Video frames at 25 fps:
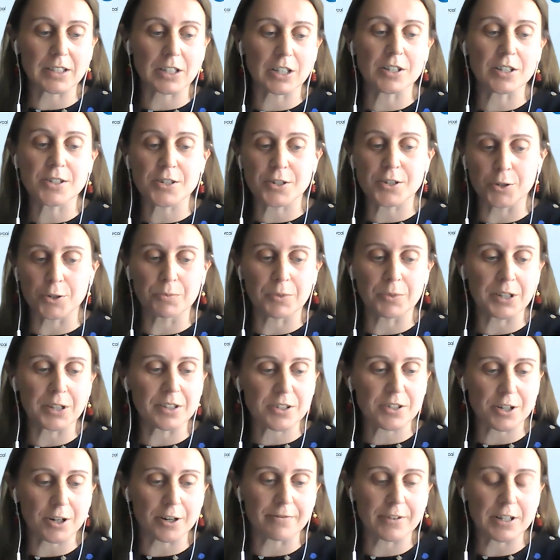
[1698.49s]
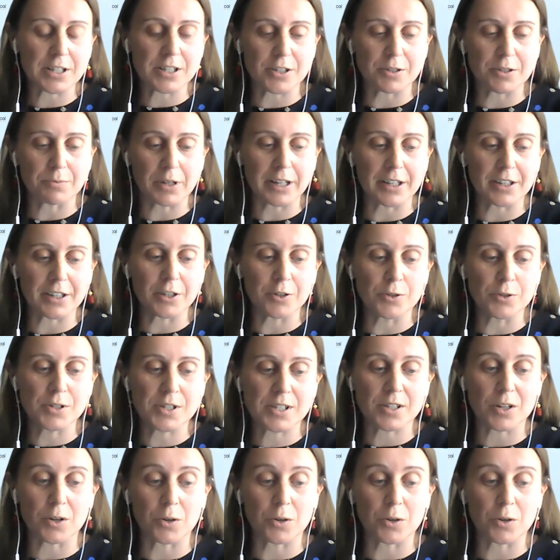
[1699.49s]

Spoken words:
consume or the service you might use.